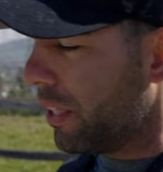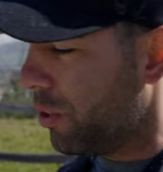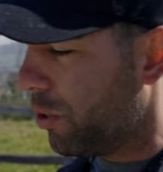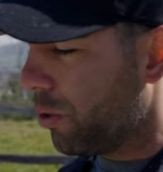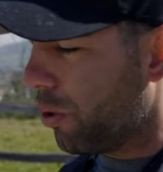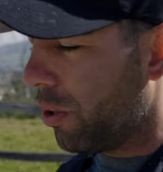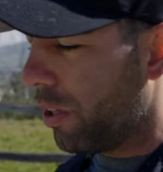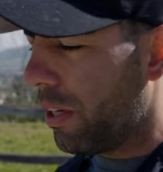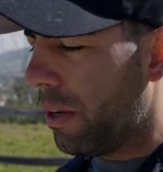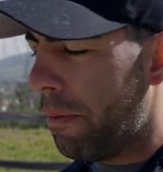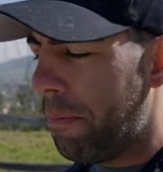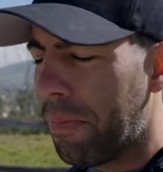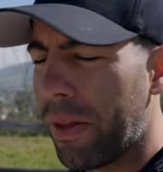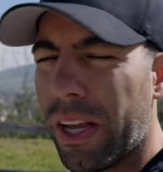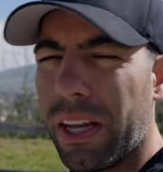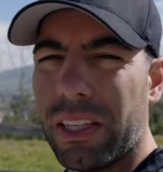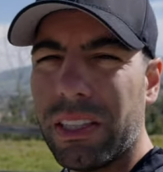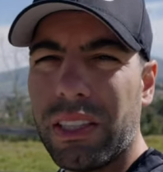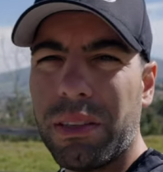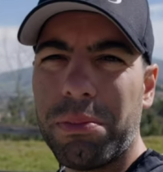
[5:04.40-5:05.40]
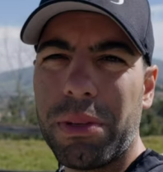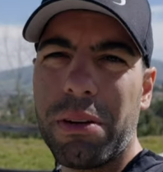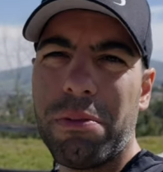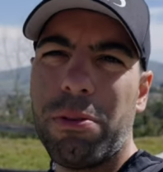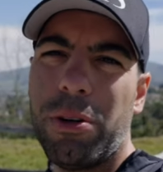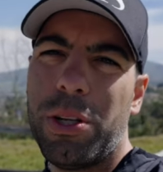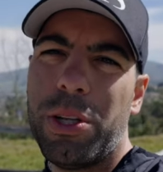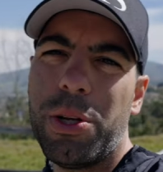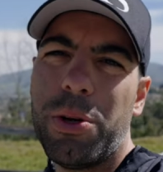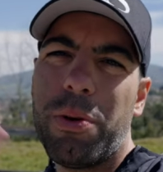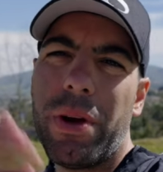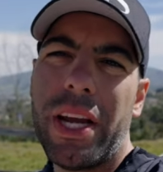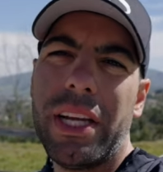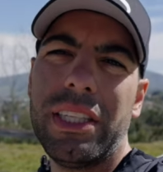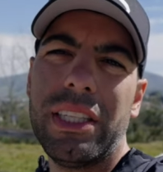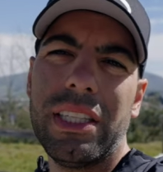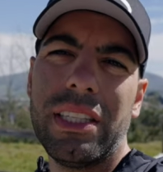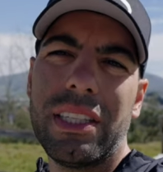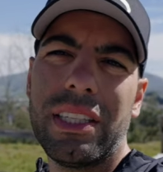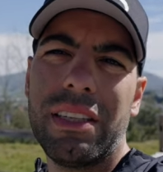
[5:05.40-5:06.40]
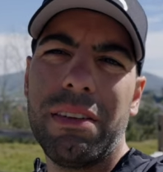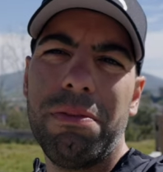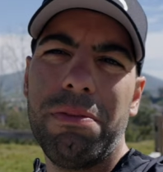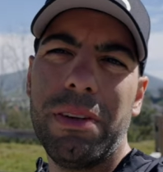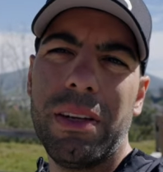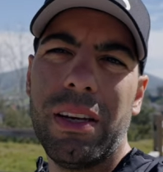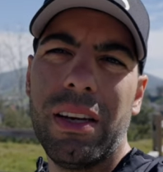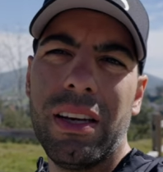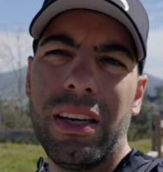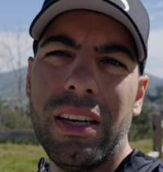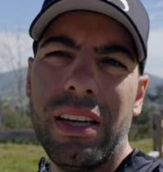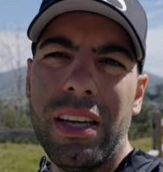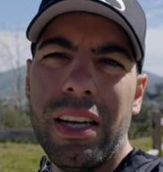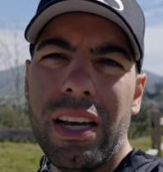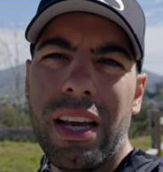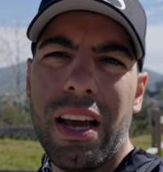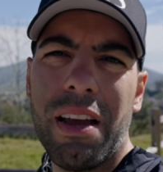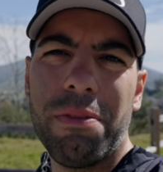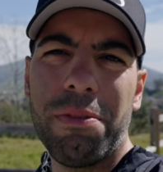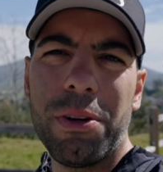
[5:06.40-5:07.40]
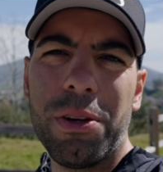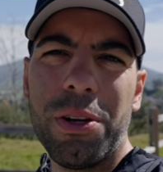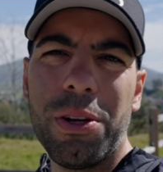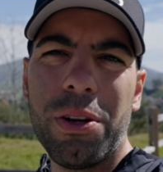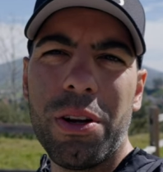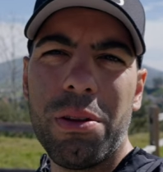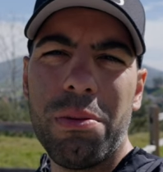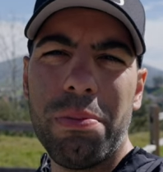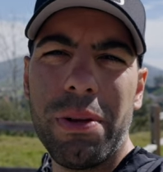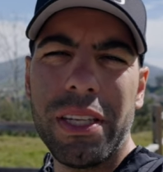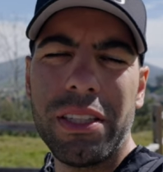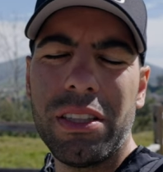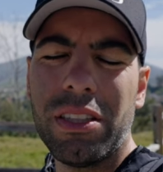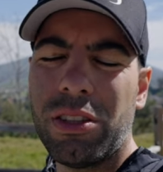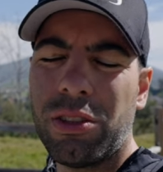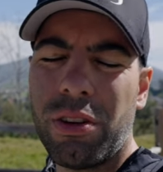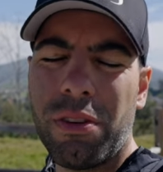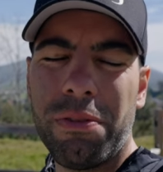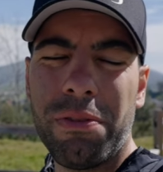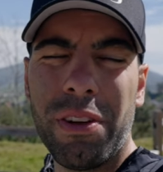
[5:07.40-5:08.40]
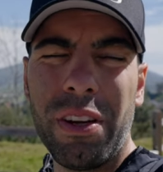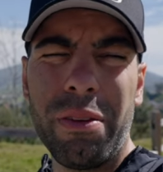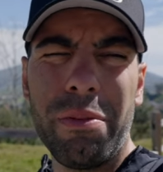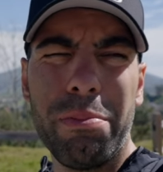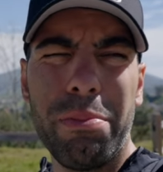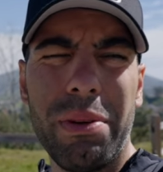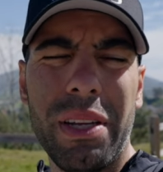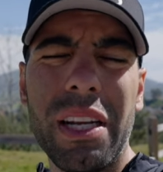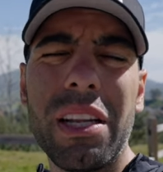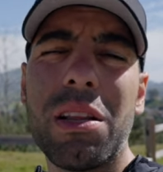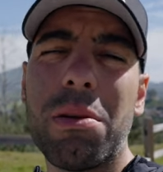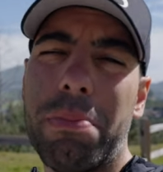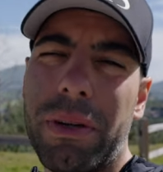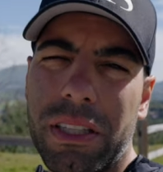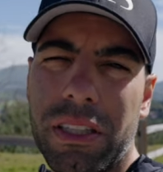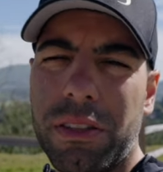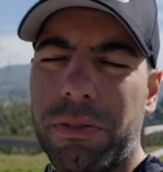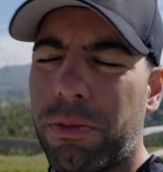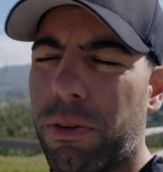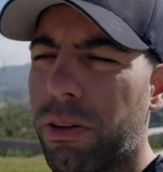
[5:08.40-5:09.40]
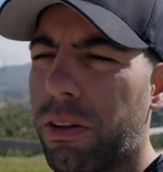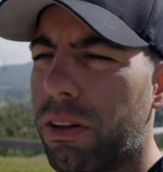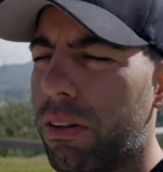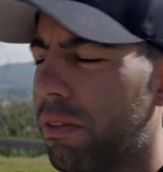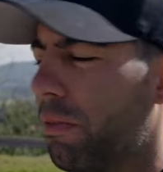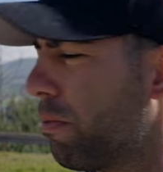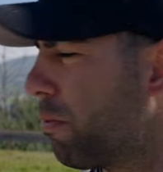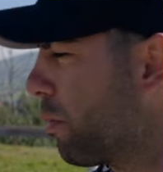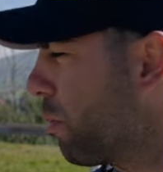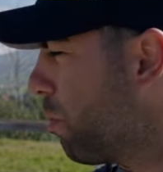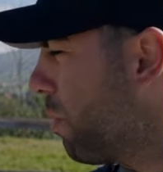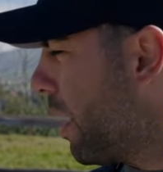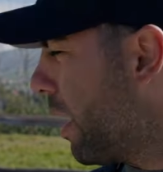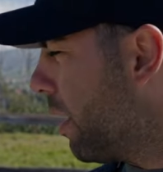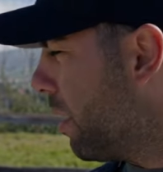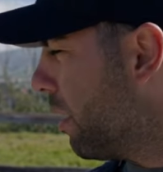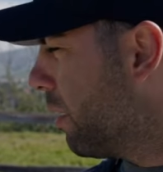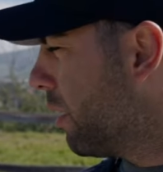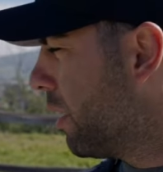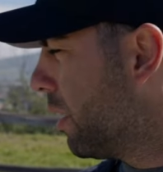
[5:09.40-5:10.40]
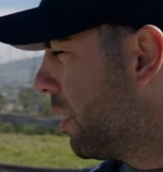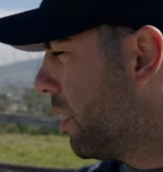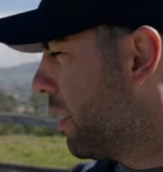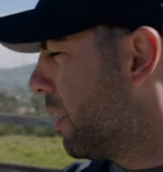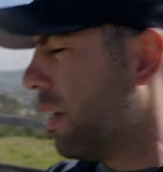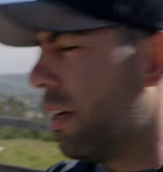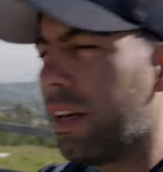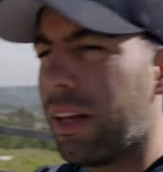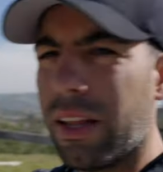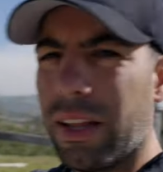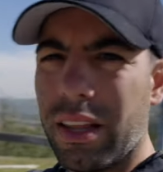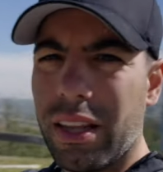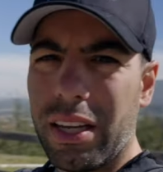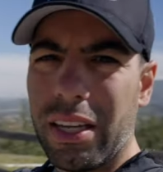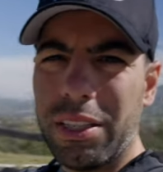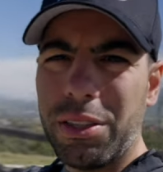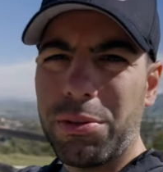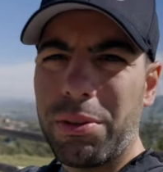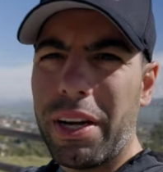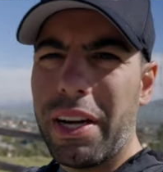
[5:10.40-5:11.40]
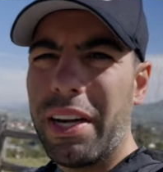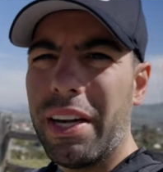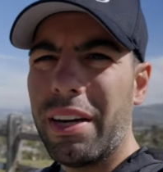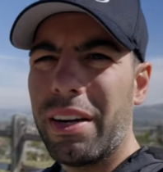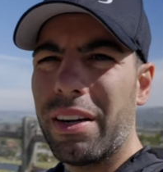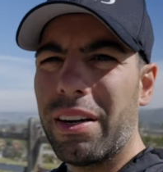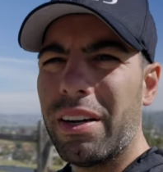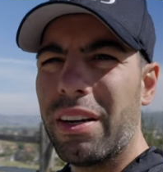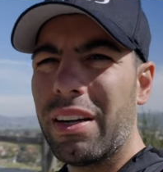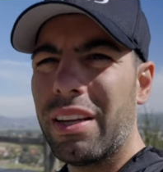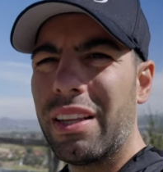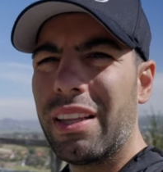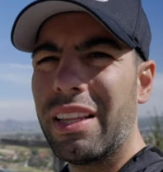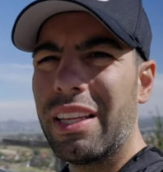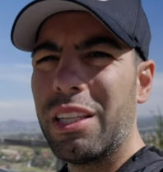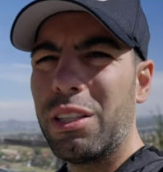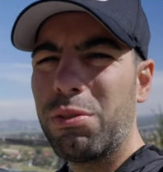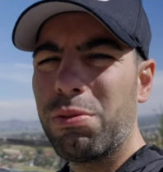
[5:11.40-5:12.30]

enjoy. It's something for new agents. If you're new to the business, or if you've been in the business for a while, this right here, these